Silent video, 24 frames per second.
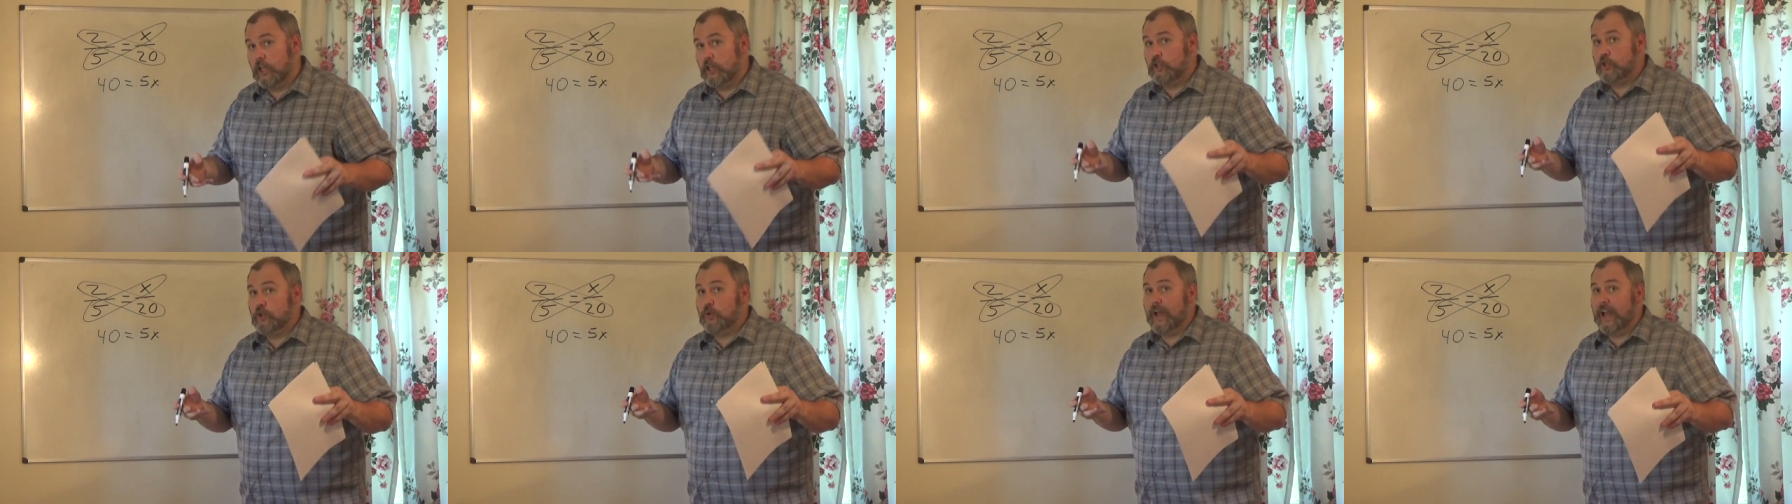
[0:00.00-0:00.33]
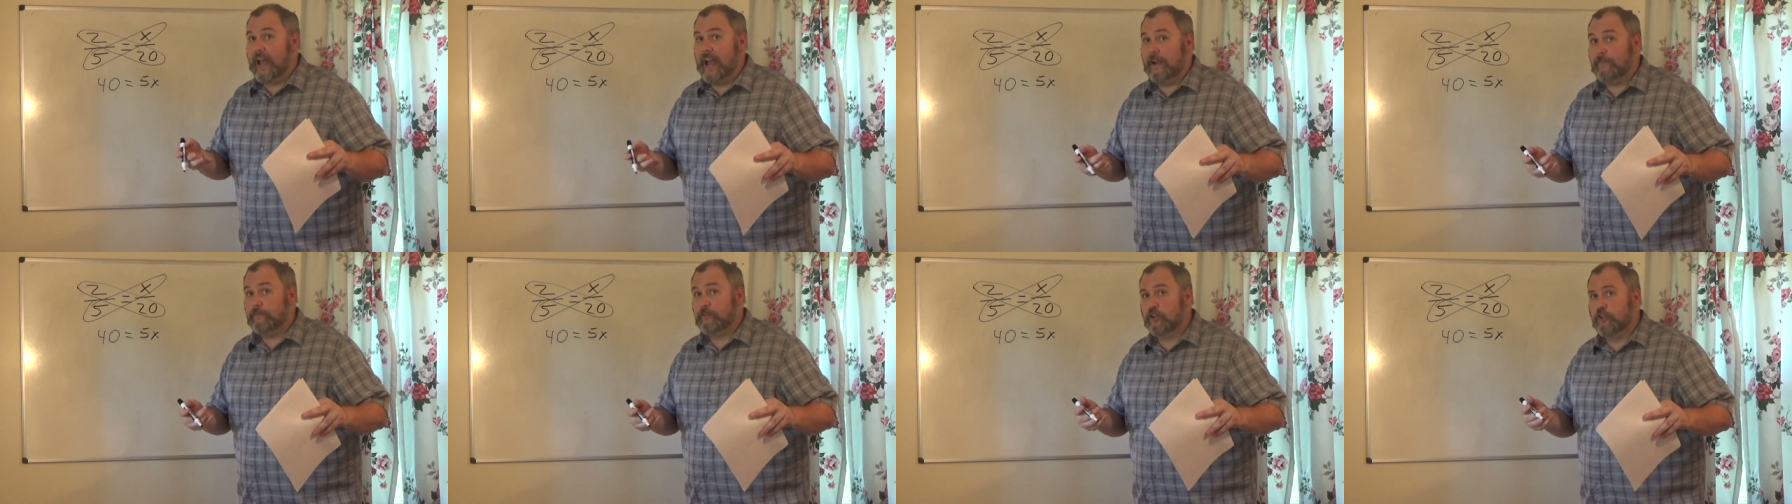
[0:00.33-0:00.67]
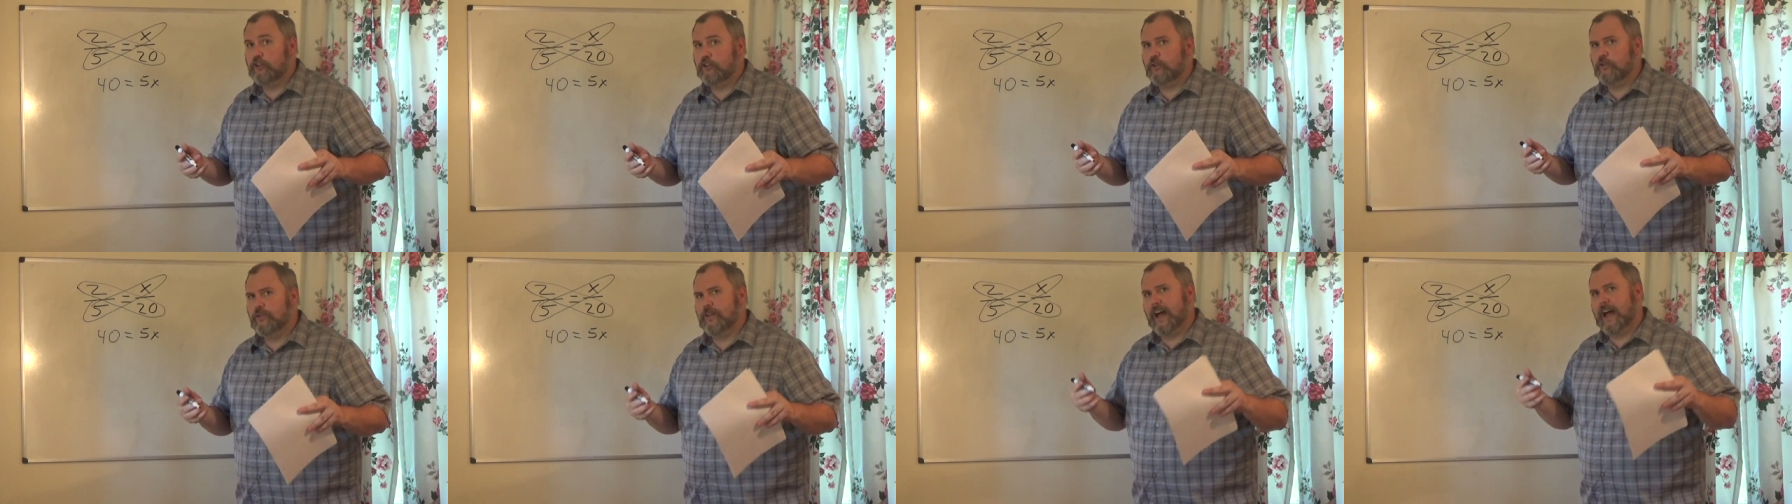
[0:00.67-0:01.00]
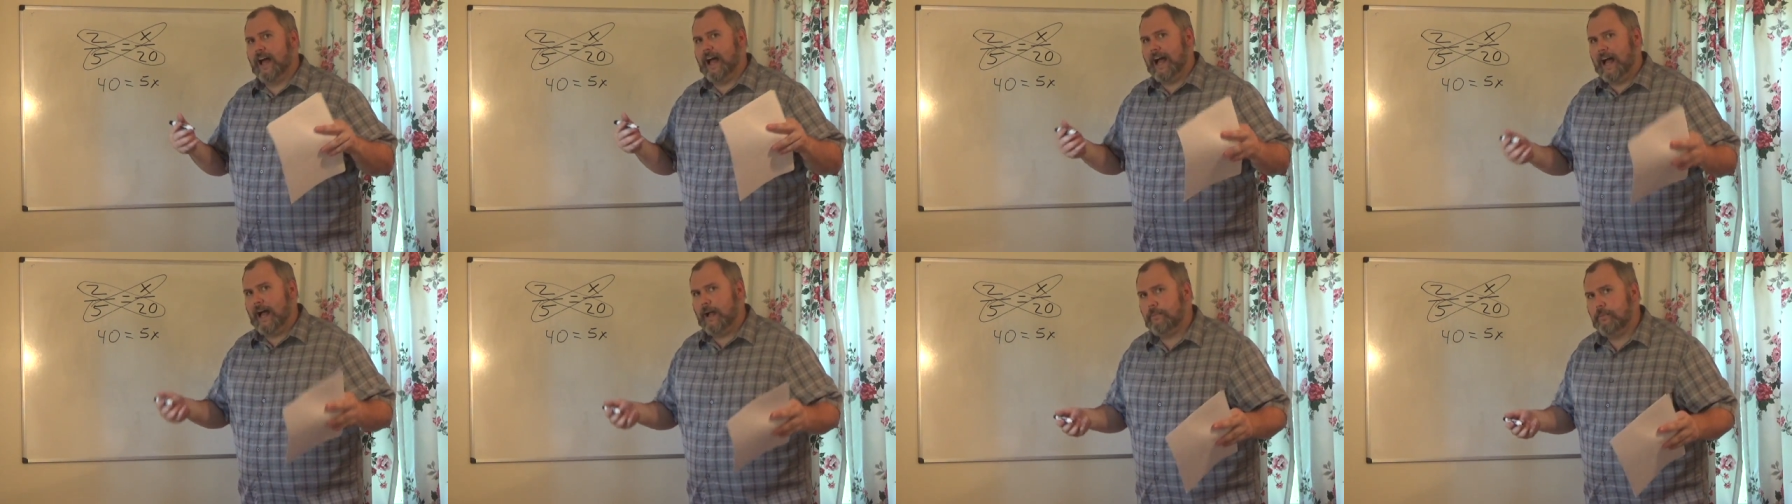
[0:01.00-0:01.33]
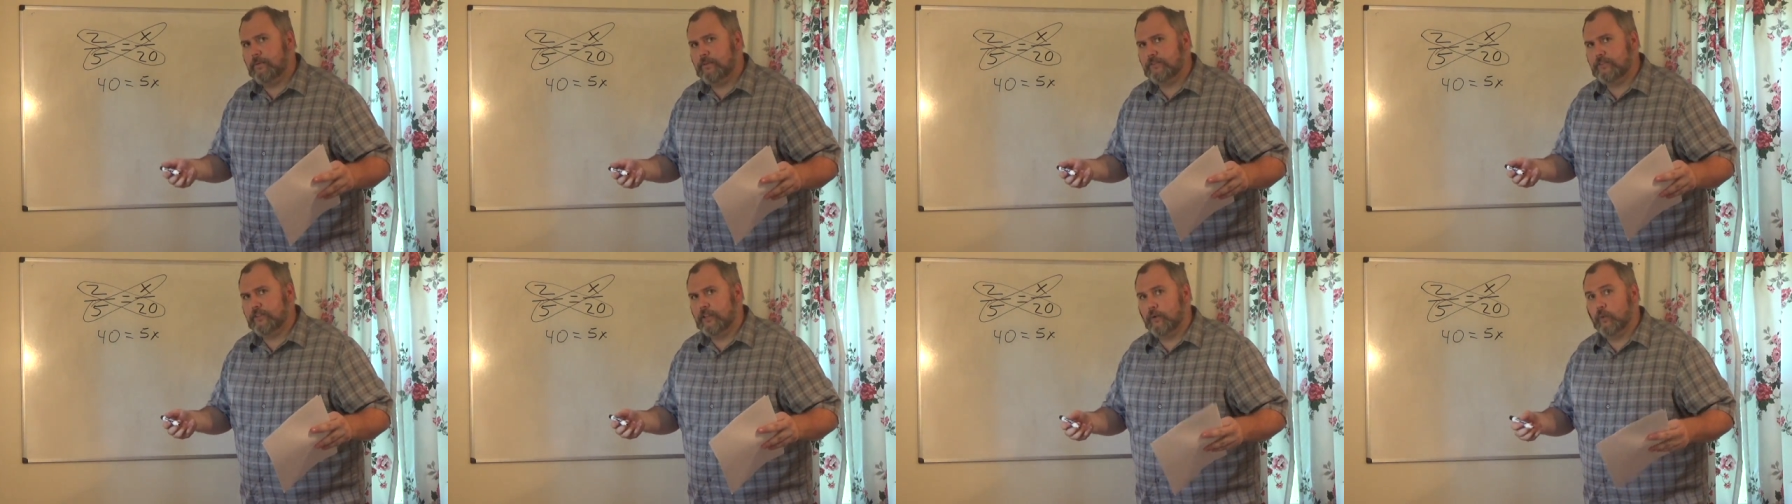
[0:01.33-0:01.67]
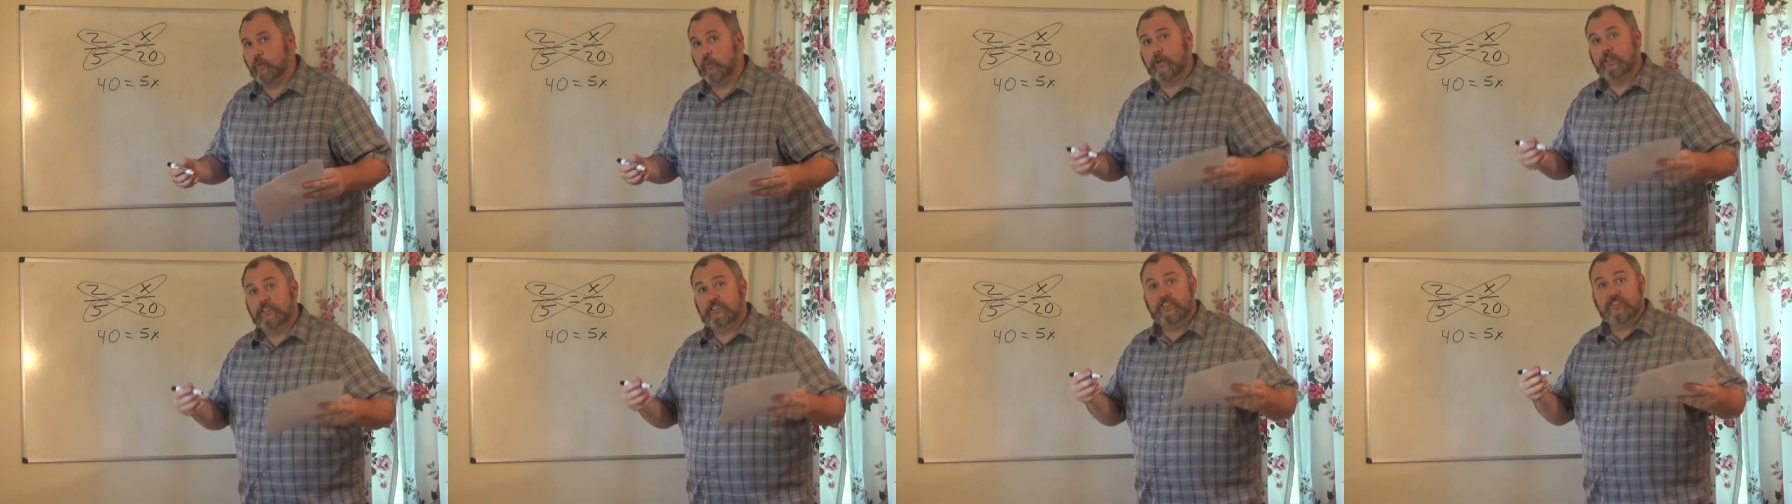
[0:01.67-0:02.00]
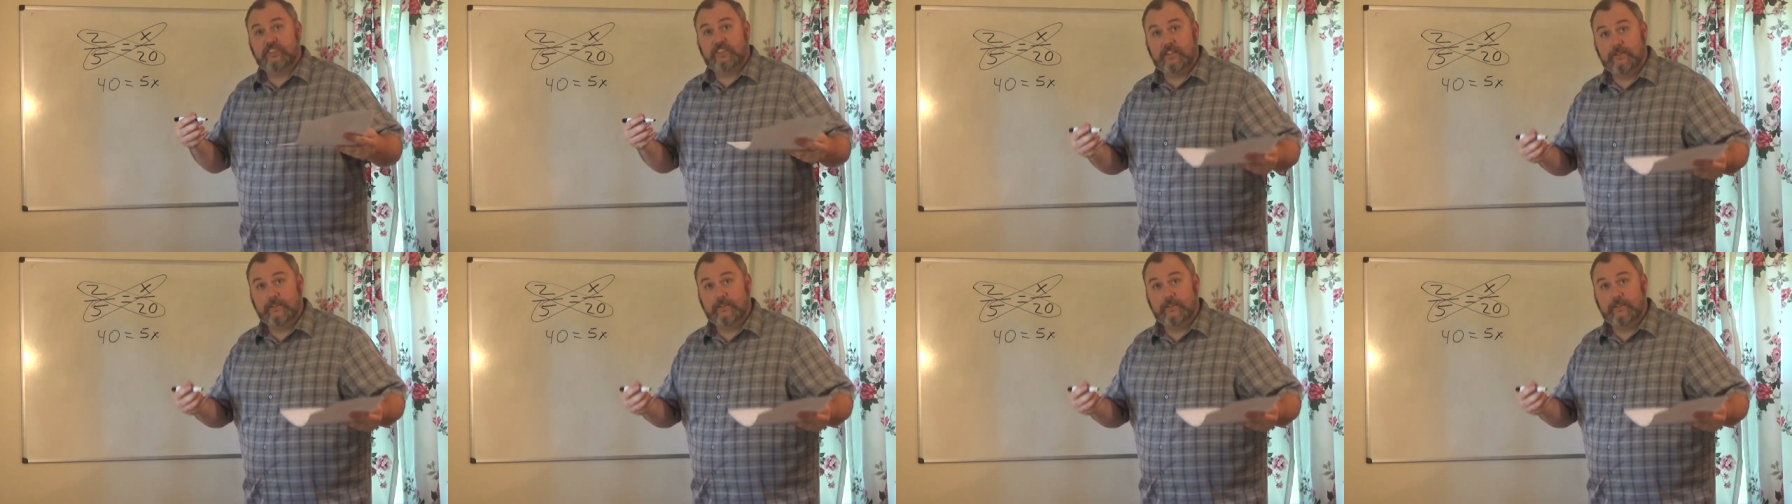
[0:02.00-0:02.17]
you have to do the opposite, which is